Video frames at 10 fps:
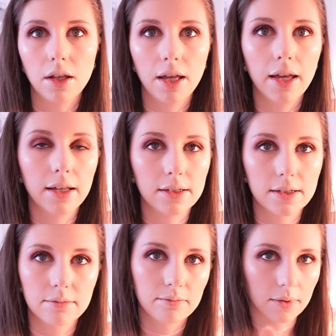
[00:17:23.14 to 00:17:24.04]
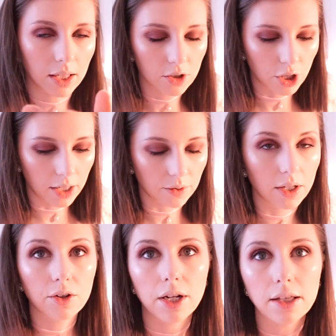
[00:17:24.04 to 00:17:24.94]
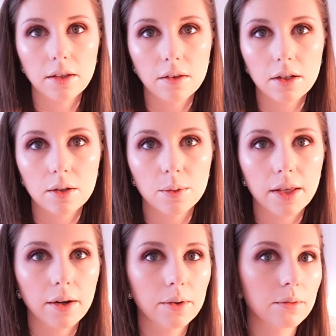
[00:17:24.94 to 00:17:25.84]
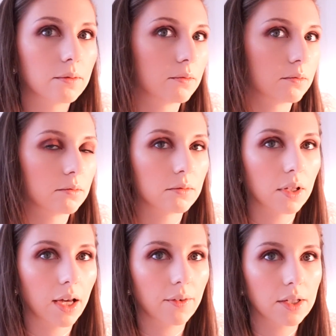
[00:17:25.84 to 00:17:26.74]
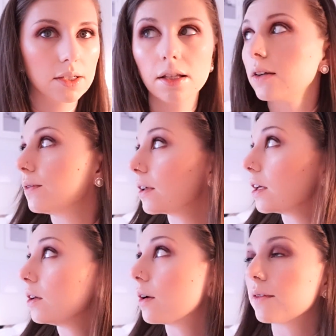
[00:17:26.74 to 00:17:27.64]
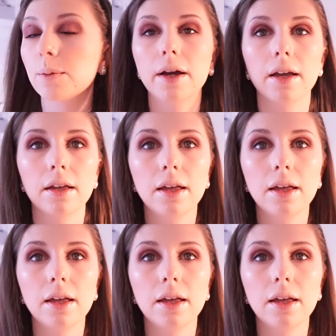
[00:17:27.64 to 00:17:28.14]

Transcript: and like try to recreate the look without having to like feel like you have to buy it.